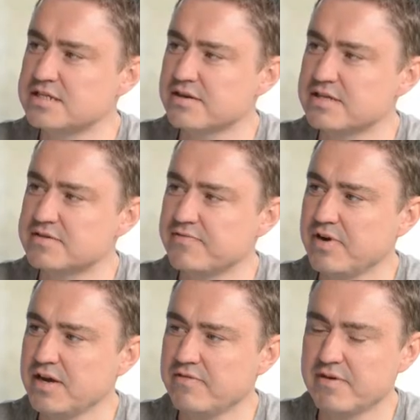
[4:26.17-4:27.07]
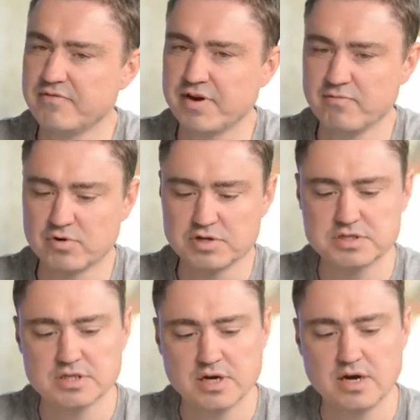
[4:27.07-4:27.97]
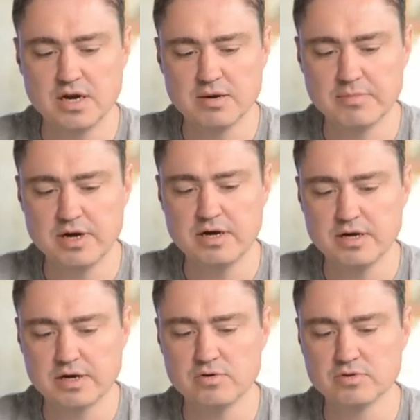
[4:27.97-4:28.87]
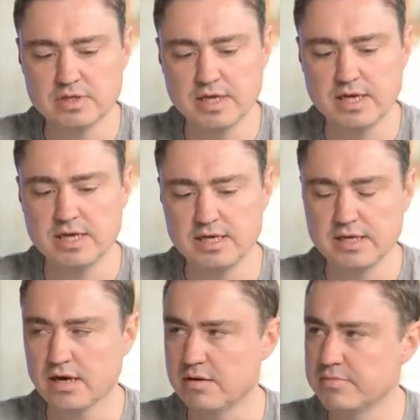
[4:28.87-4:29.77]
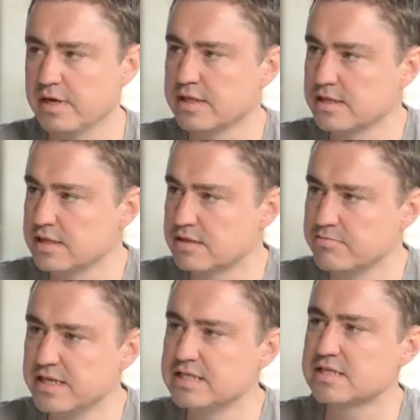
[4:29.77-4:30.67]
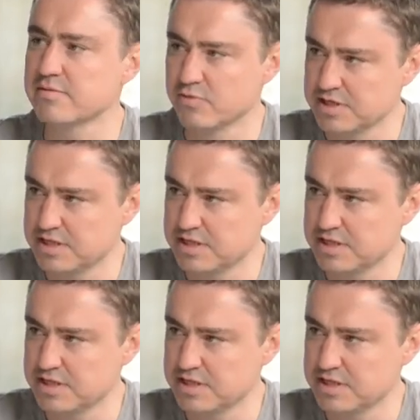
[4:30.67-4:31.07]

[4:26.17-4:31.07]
it's, it's five five words Alma Rautejam and it means subway